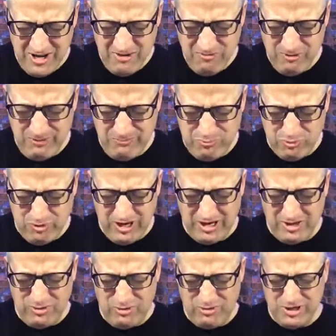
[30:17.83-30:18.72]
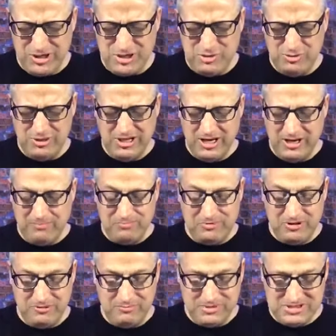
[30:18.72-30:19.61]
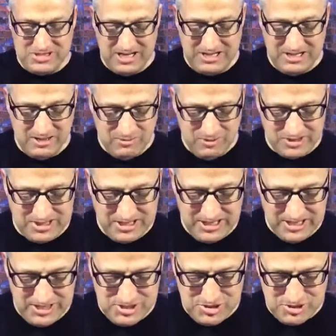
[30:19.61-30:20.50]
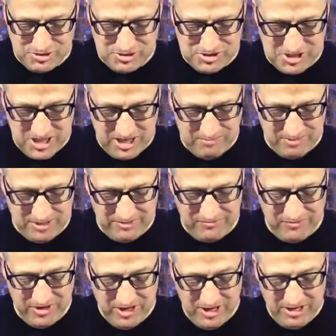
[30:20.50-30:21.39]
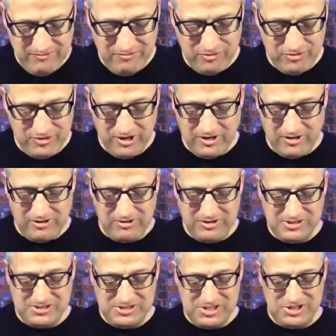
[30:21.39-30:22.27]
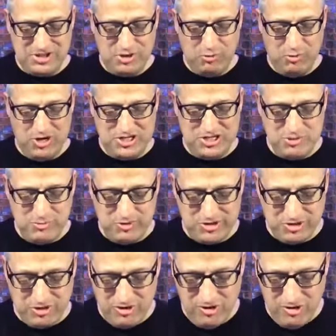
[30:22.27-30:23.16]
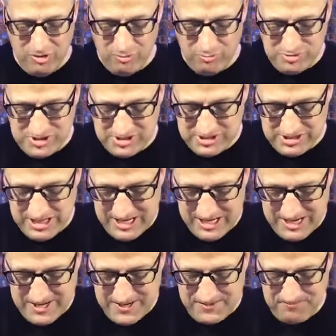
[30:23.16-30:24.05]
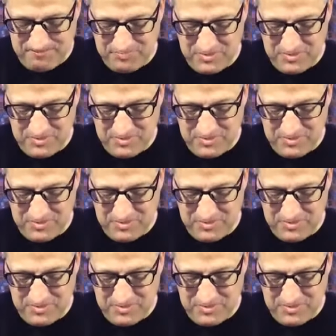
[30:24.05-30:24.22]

We pray, Lord, that you would help them as they deal with the insurance company for their situation with their home today.